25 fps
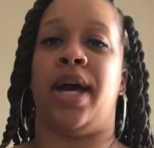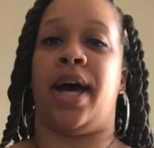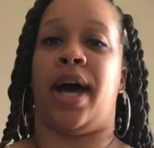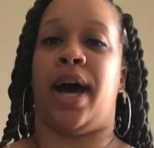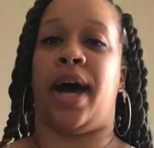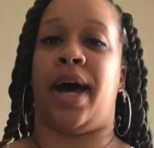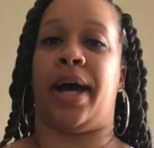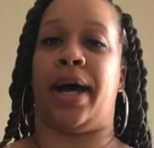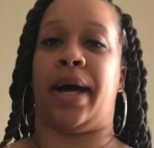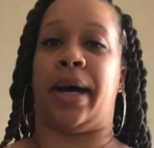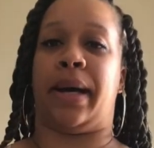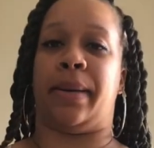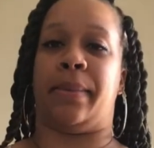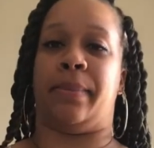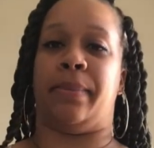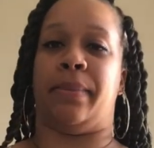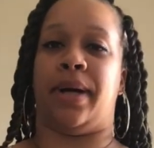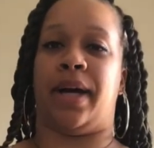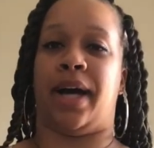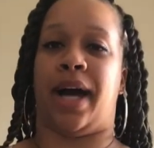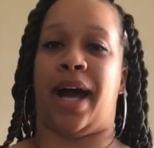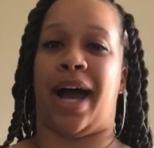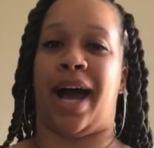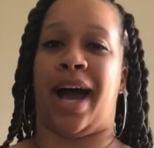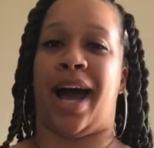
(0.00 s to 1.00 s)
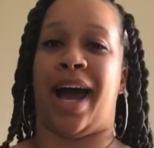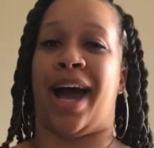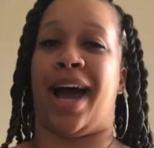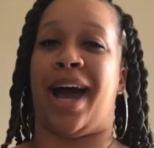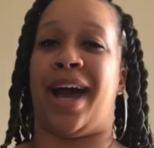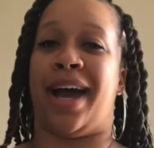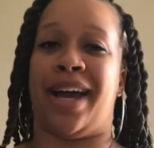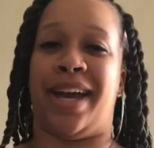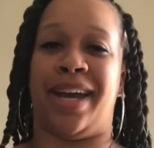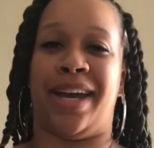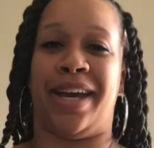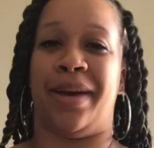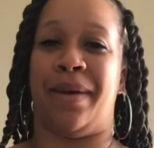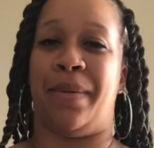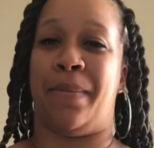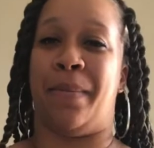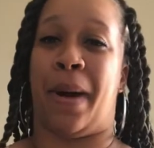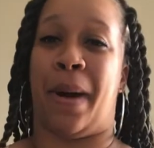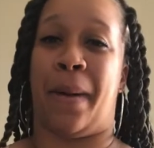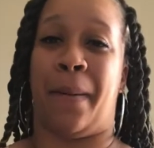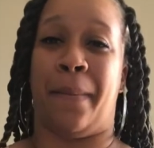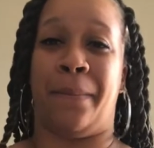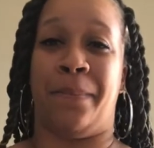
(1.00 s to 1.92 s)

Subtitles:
I am